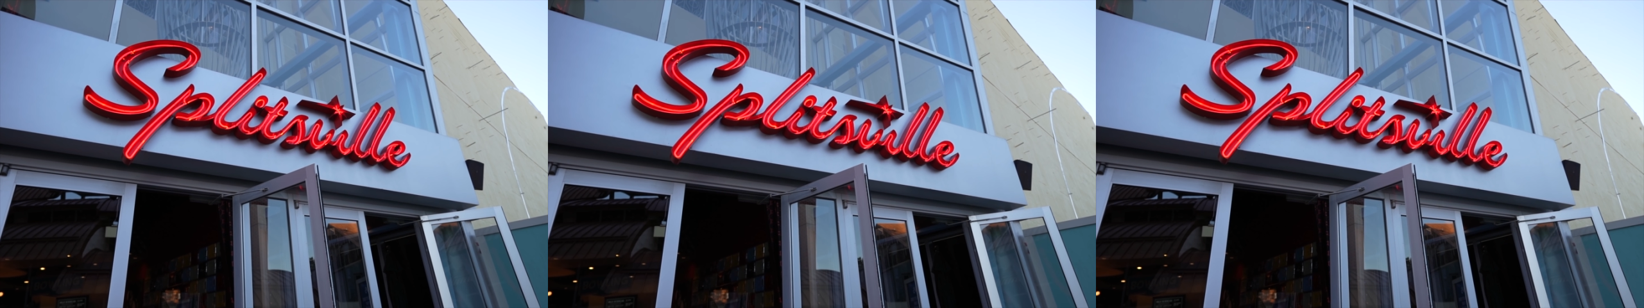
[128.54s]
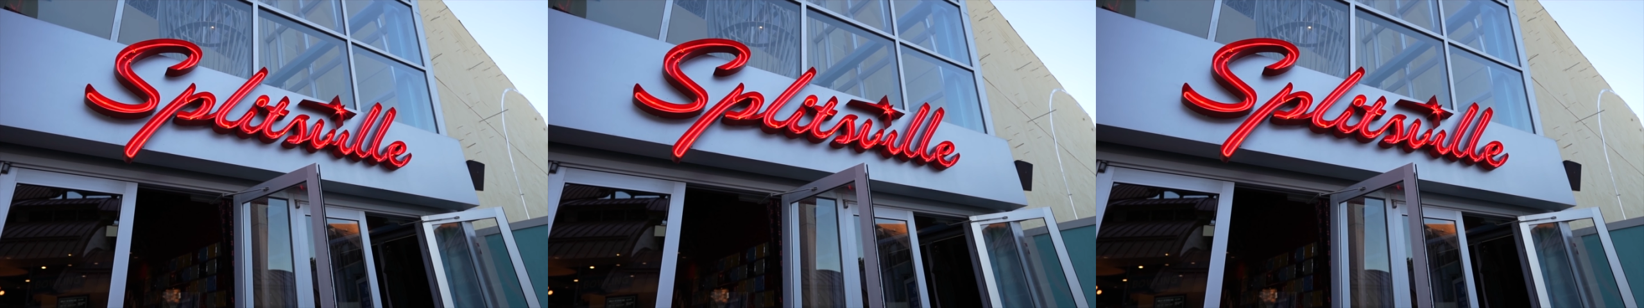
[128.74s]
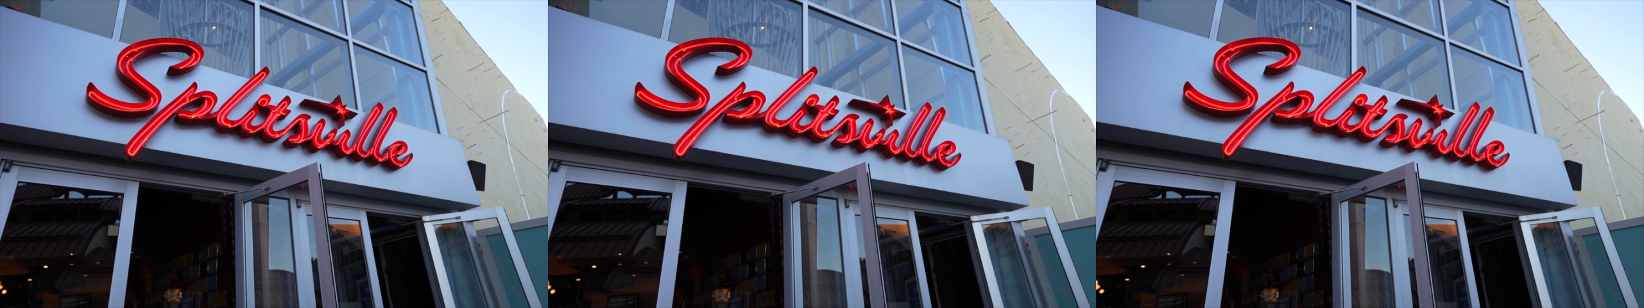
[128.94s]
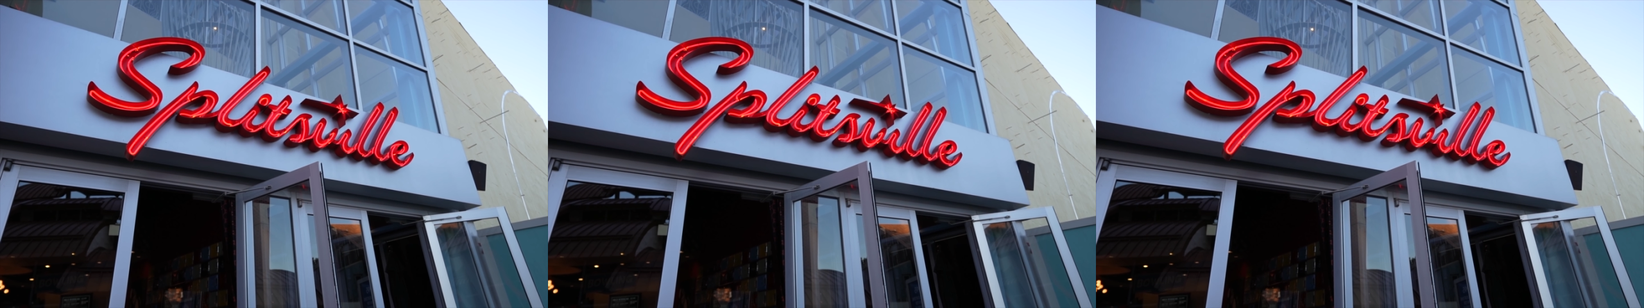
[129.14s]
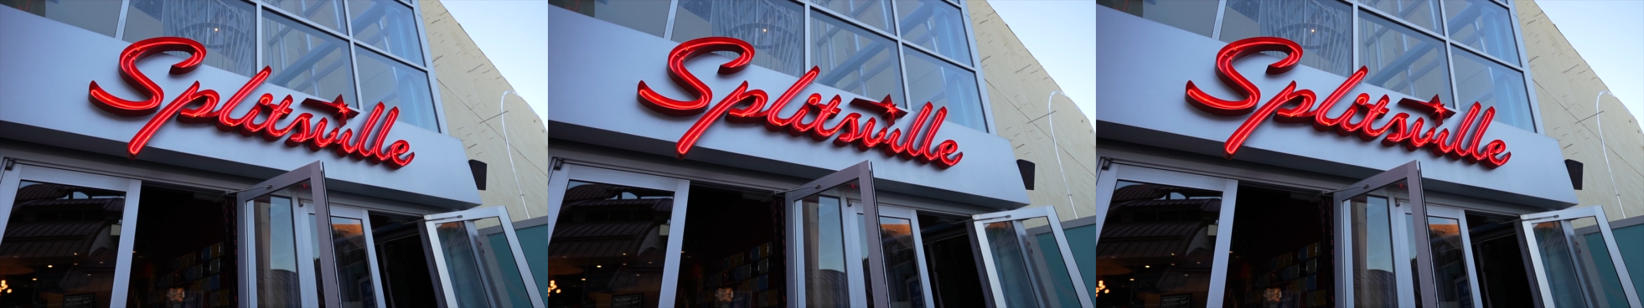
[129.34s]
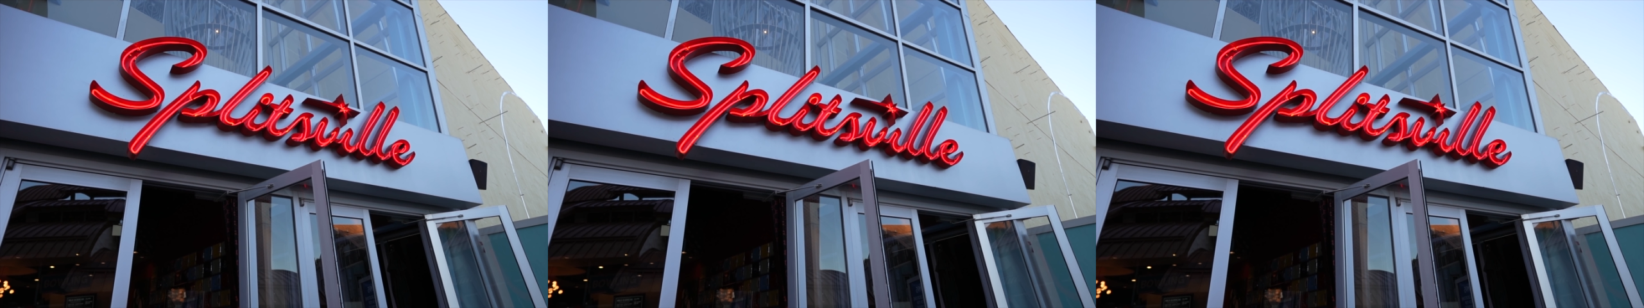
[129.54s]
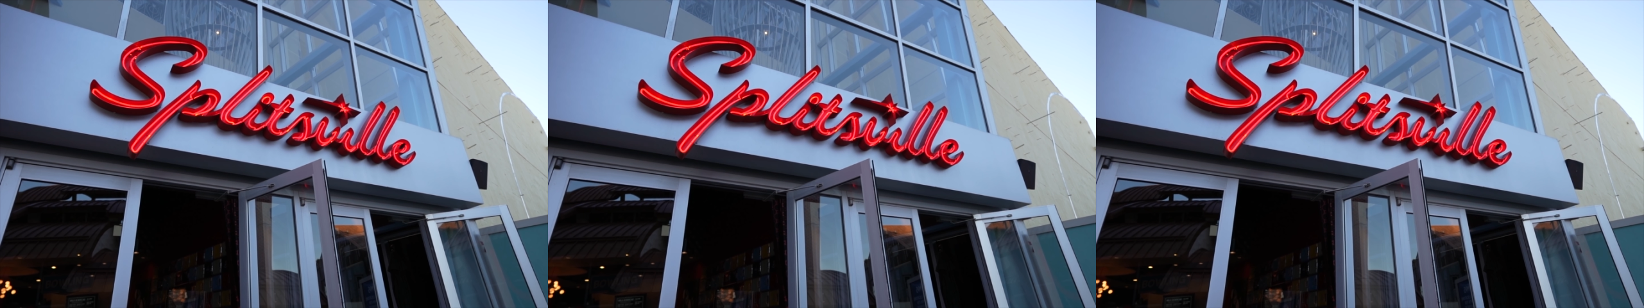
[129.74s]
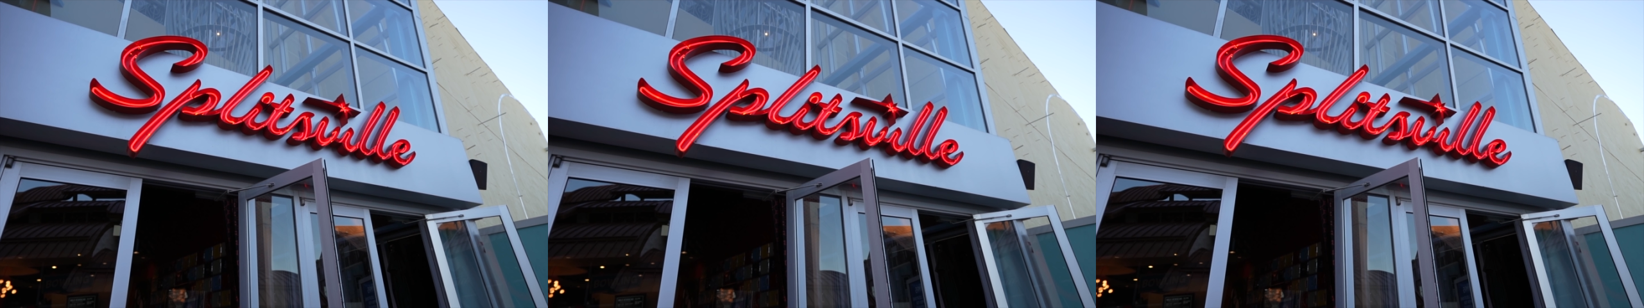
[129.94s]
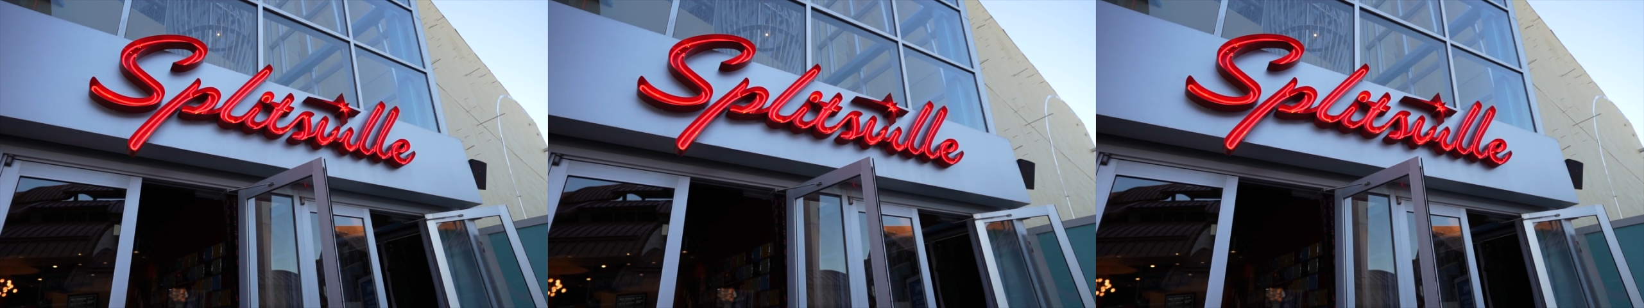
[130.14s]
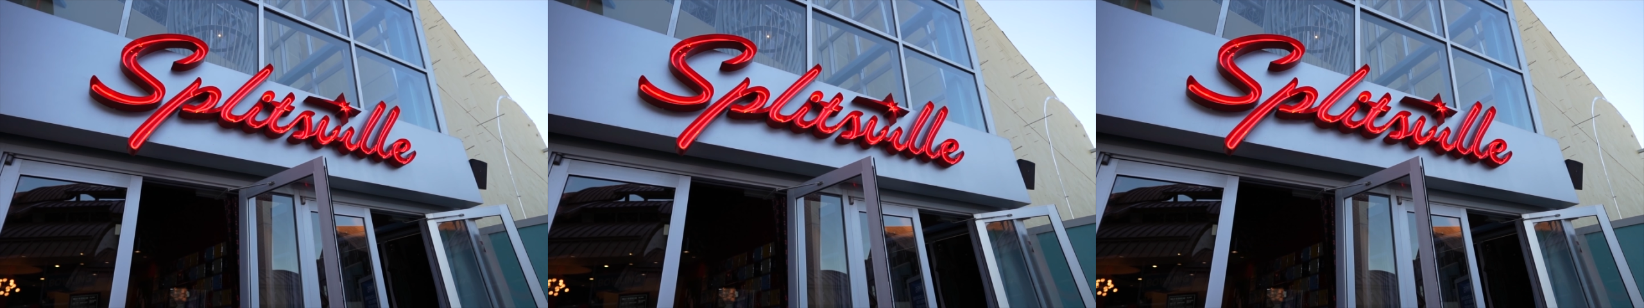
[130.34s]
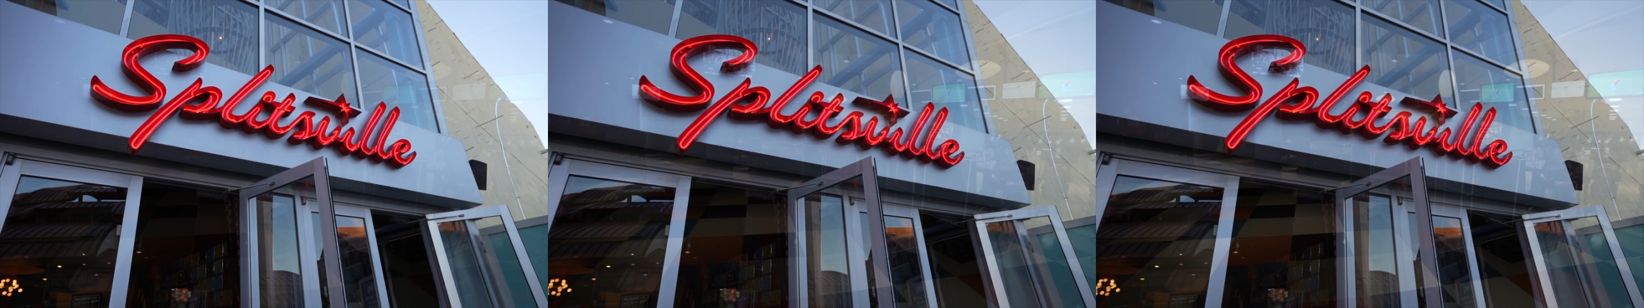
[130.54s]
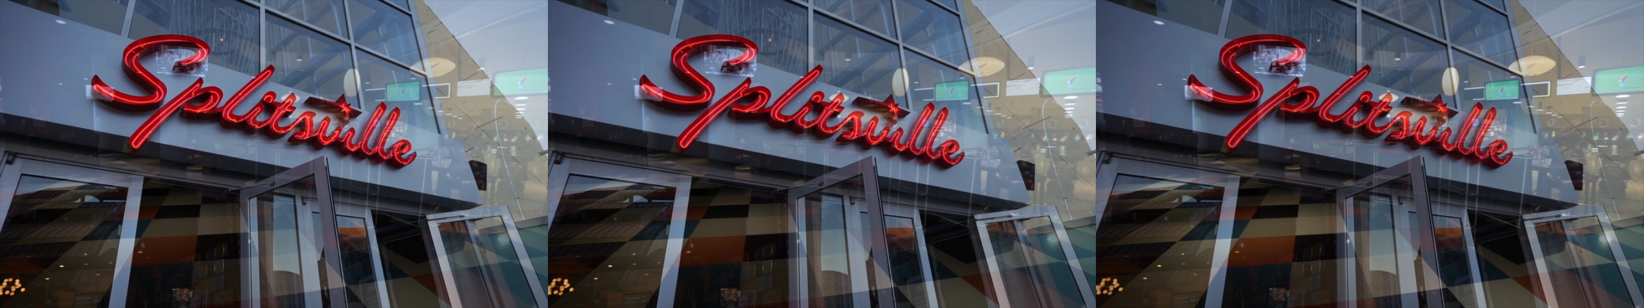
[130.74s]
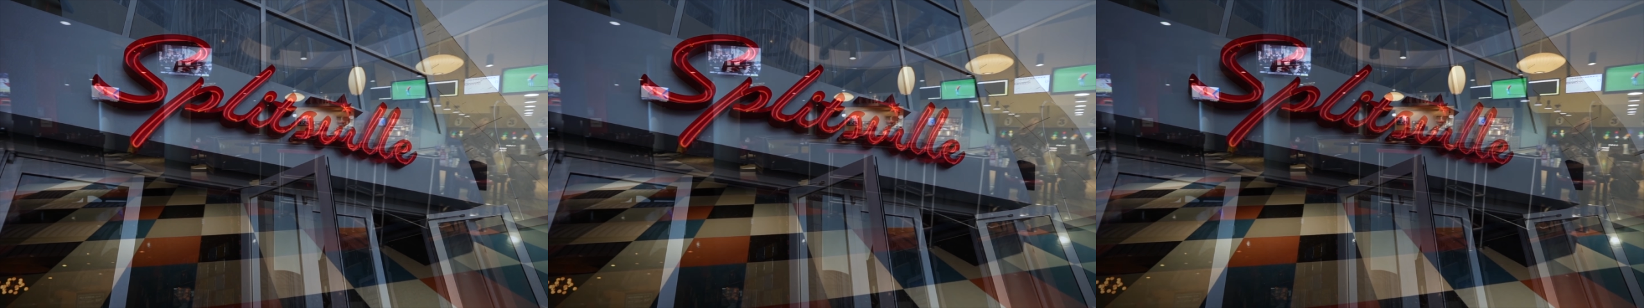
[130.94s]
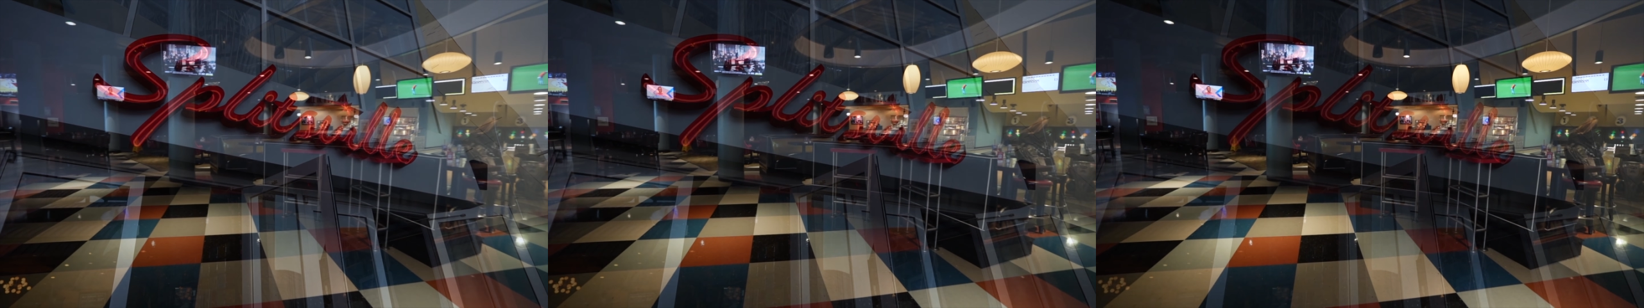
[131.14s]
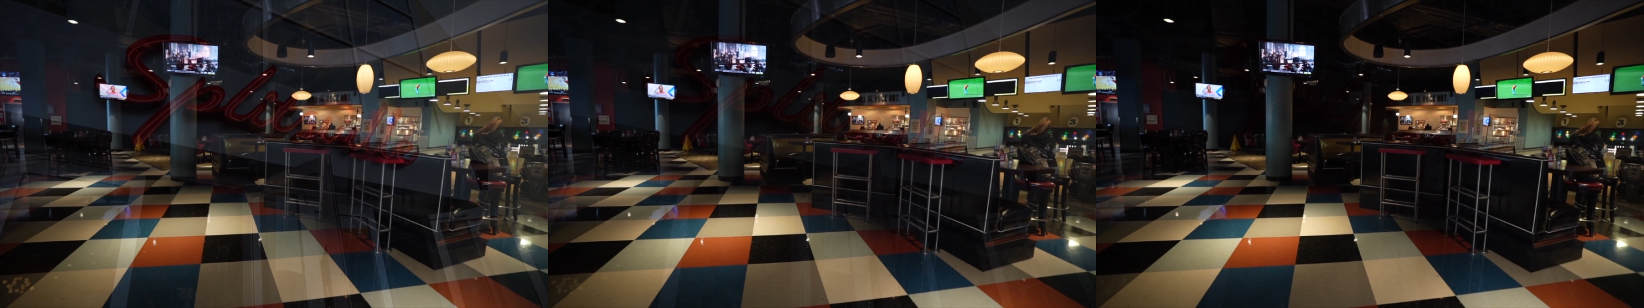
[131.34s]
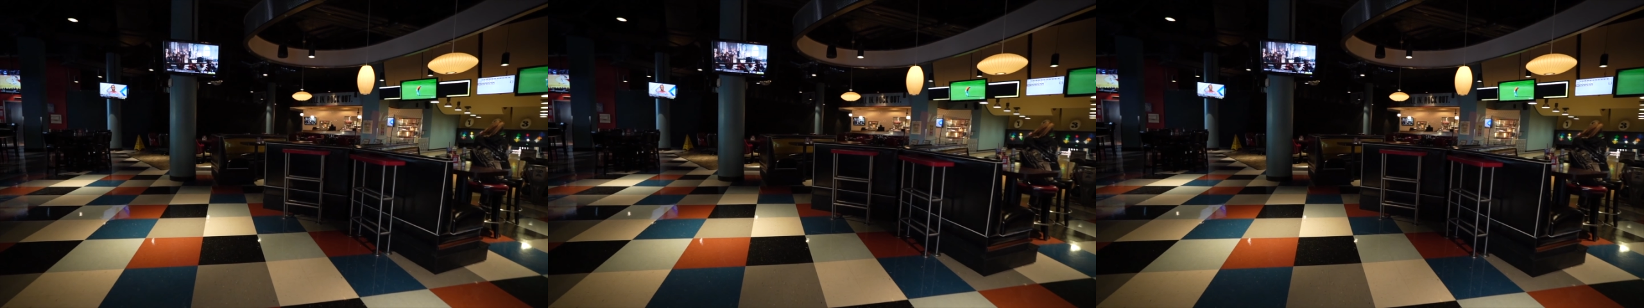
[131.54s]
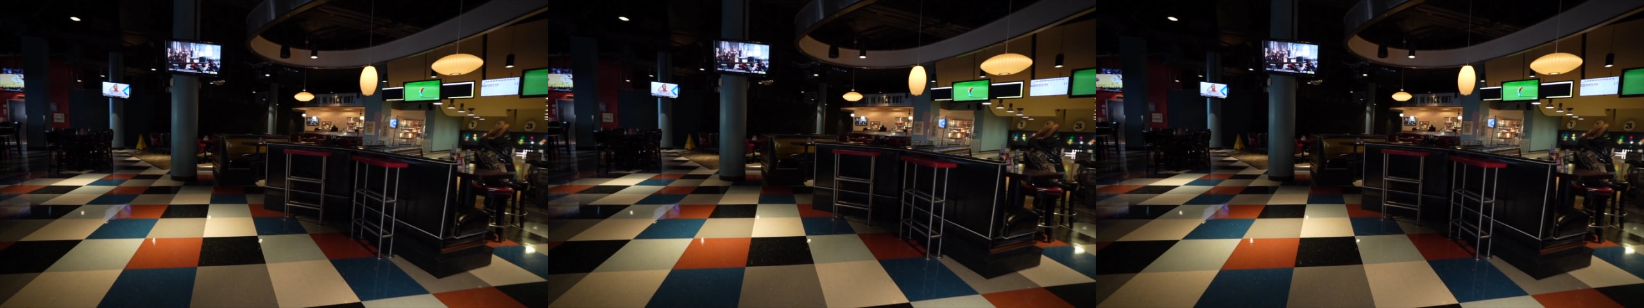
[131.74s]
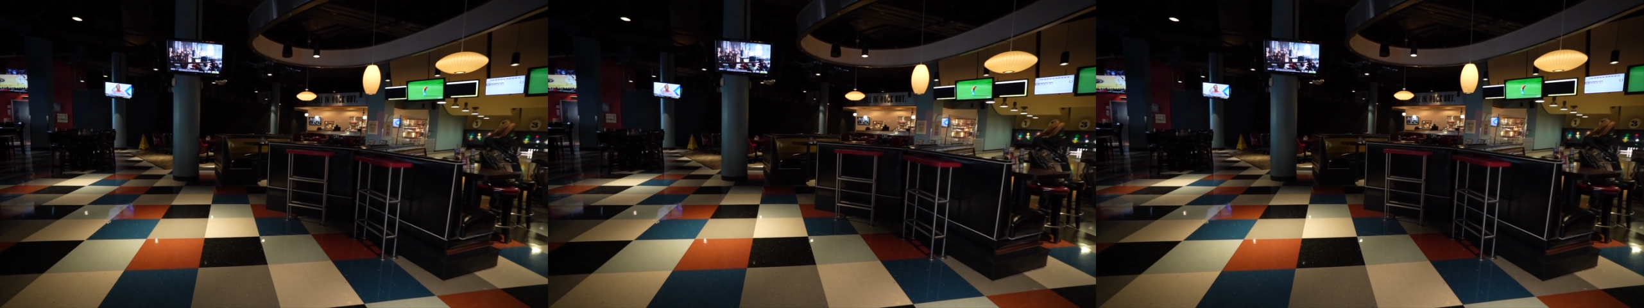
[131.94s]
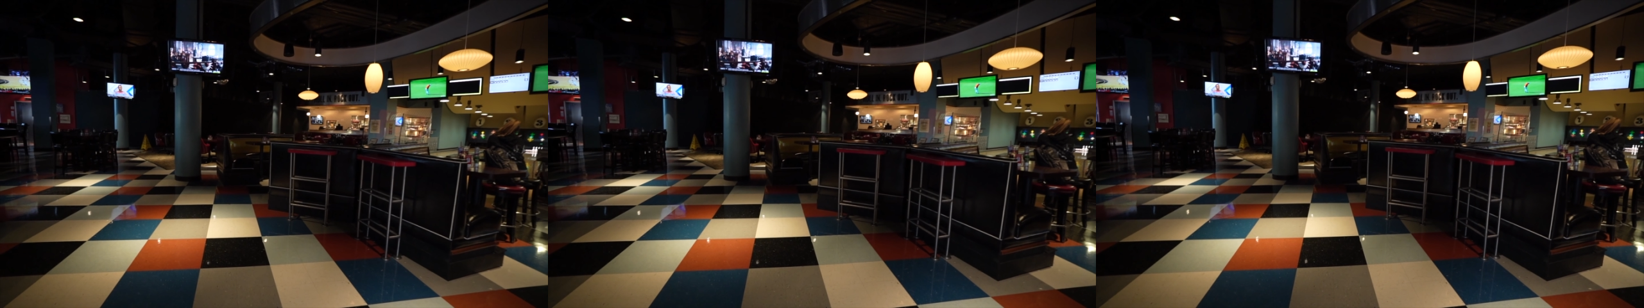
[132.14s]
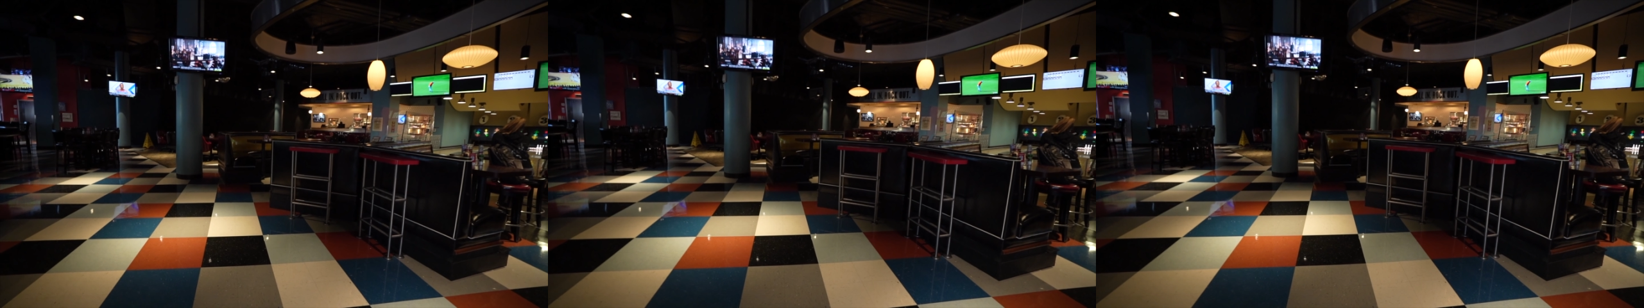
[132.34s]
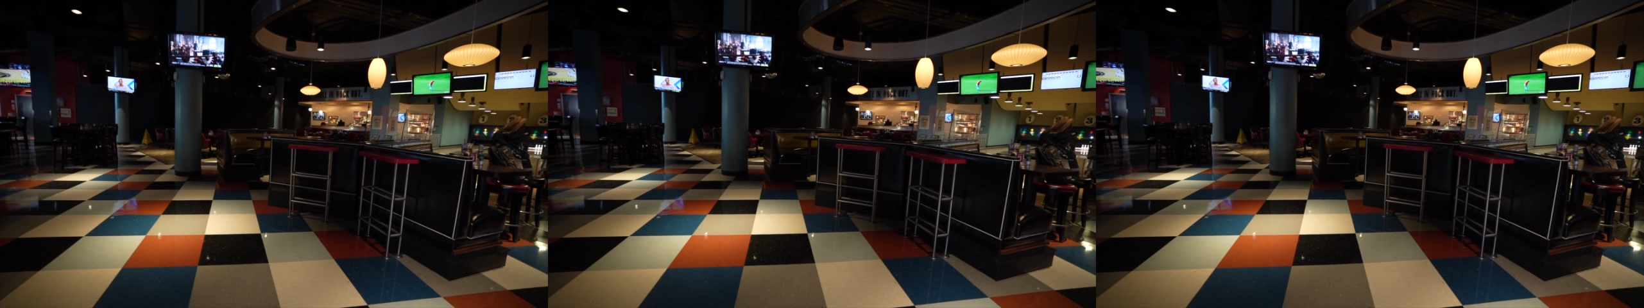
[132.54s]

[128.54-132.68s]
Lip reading: Nobody's mouth can be seen.